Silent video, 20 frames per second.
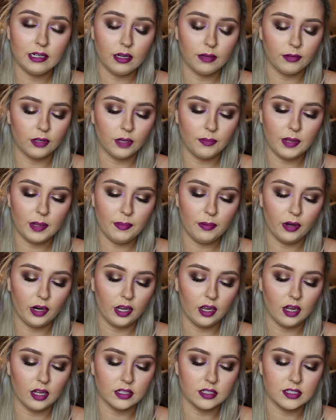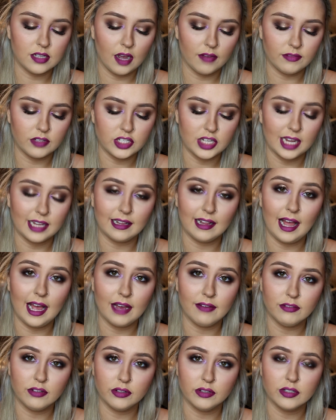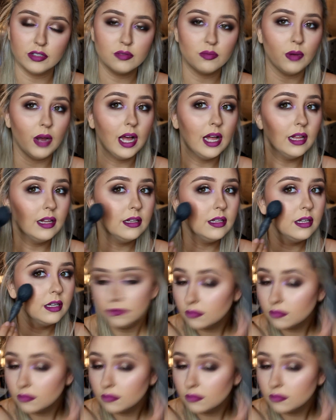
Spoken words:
I'm going to be putting on Soft and Gentle after as well.